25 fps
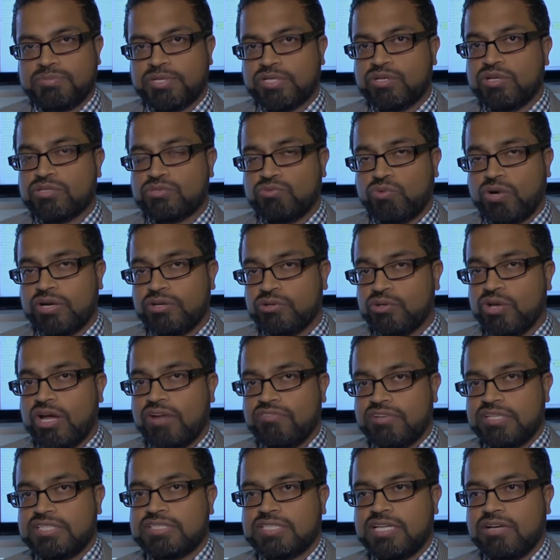because what you
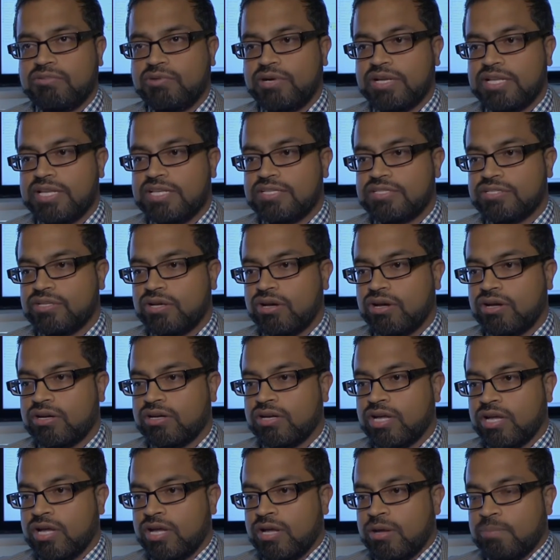have discovered is
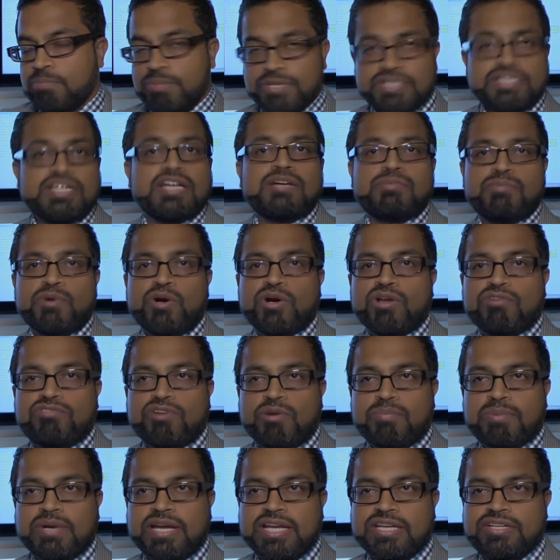your present mode of
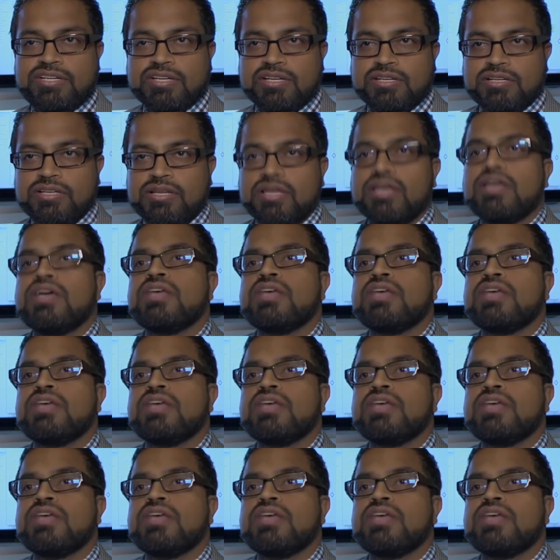operation.